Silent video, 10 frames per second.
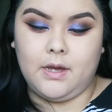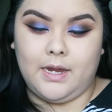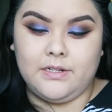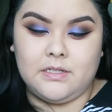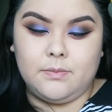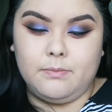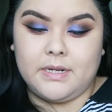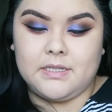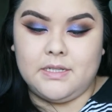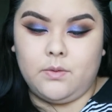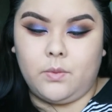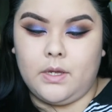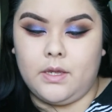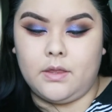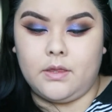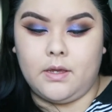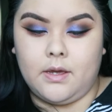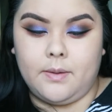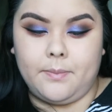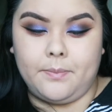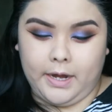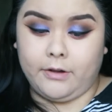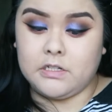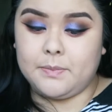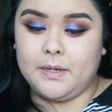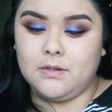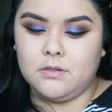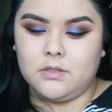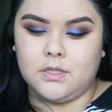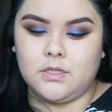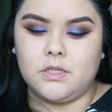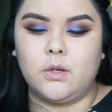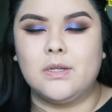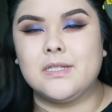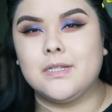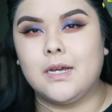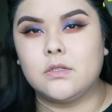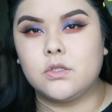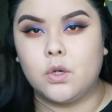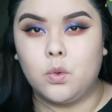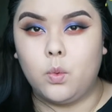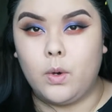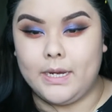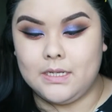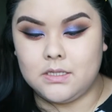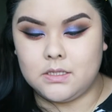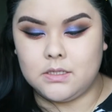I just mixed it with Airspun just so it's not so white,